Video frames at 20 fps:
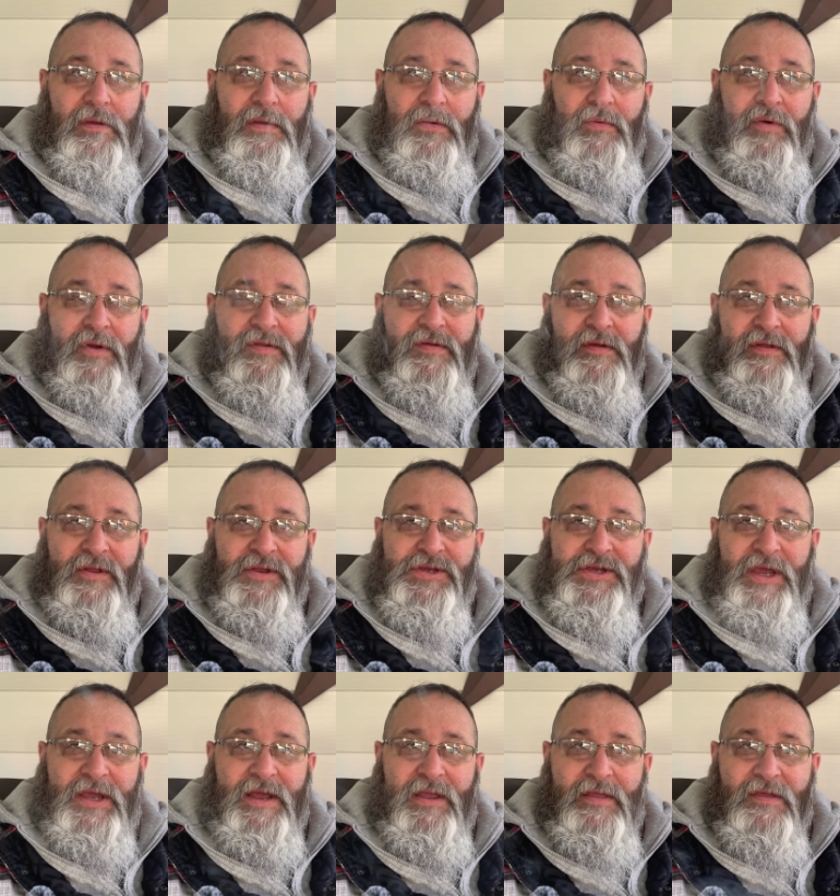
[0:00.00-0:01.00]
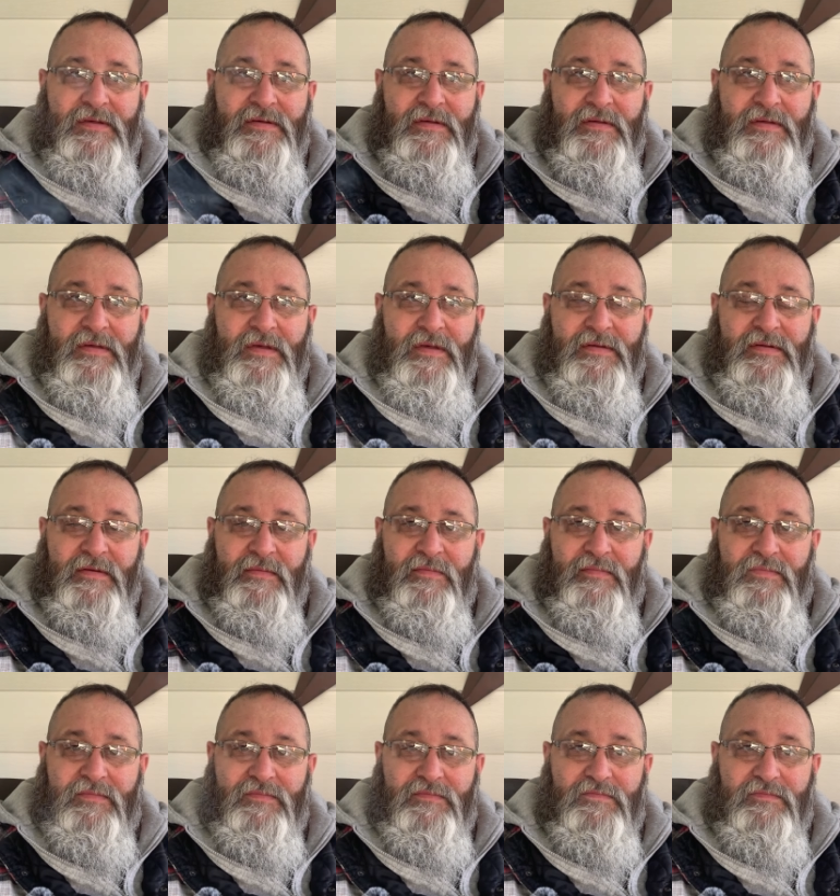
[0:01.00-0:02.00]
What's in the chicken's
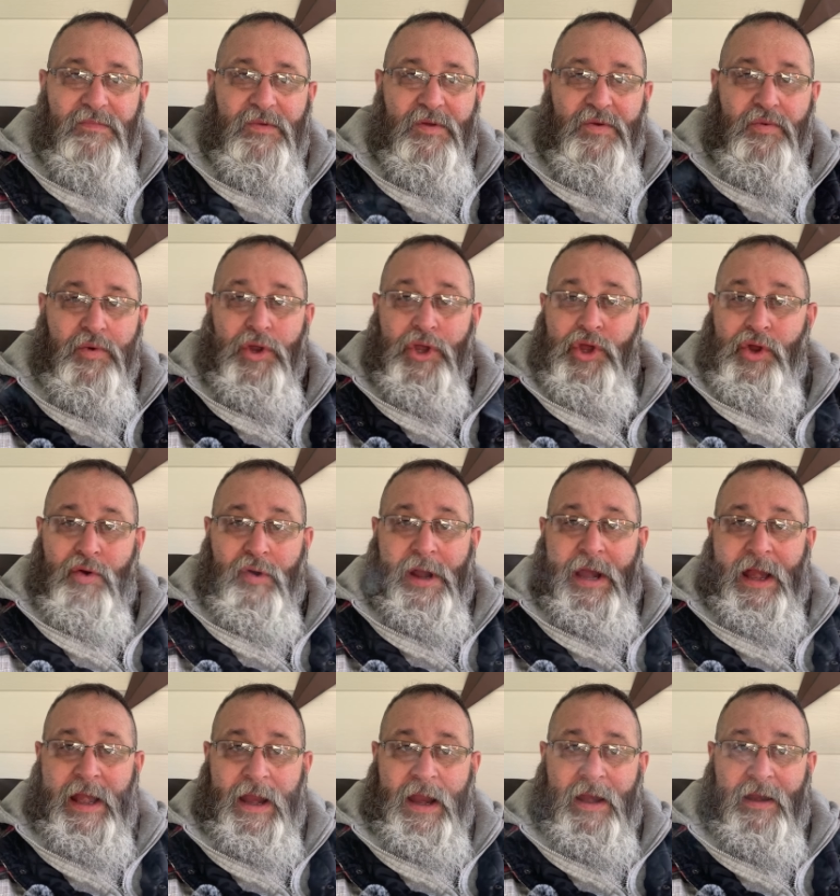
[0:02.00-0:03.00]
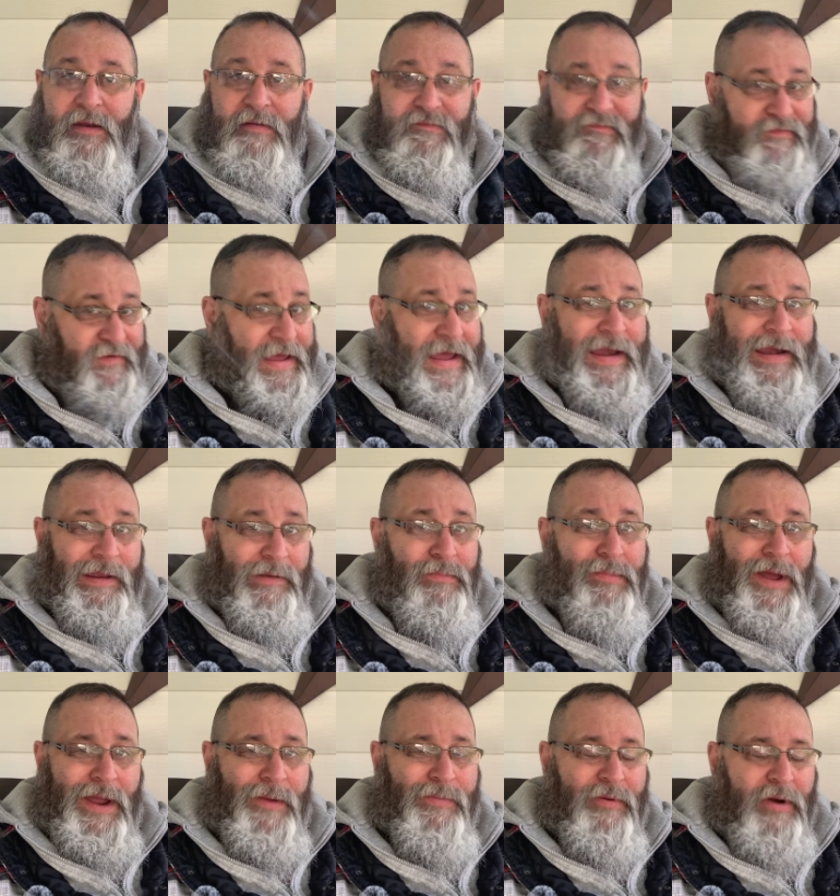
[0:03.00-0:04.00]
system when you're eating it? Fattening
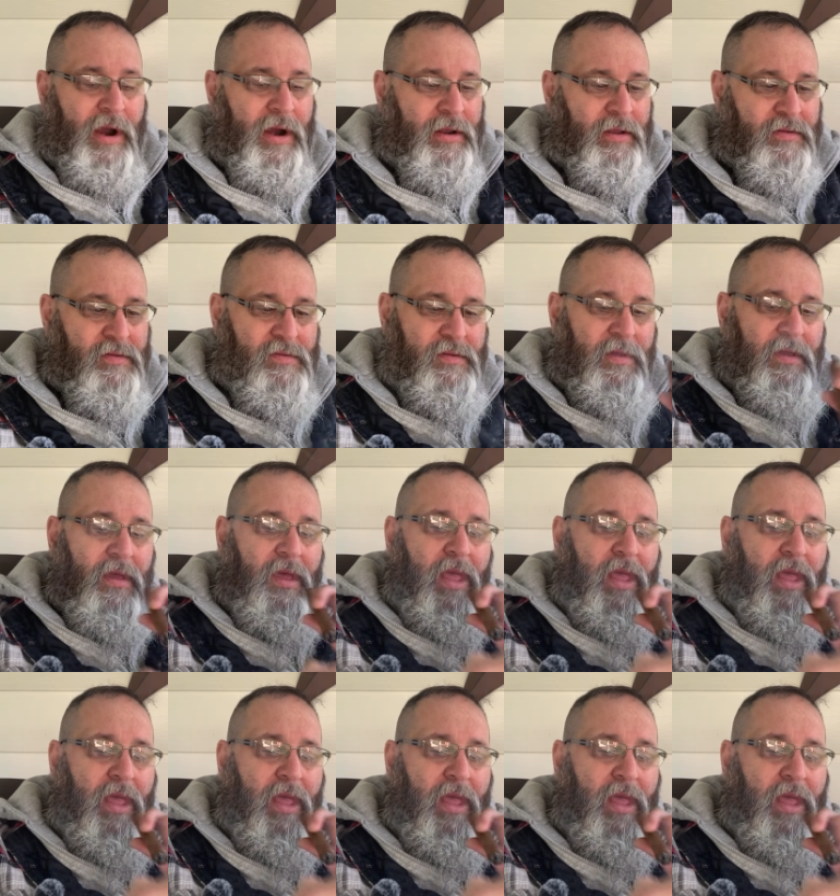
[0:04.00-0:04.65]
byproducts.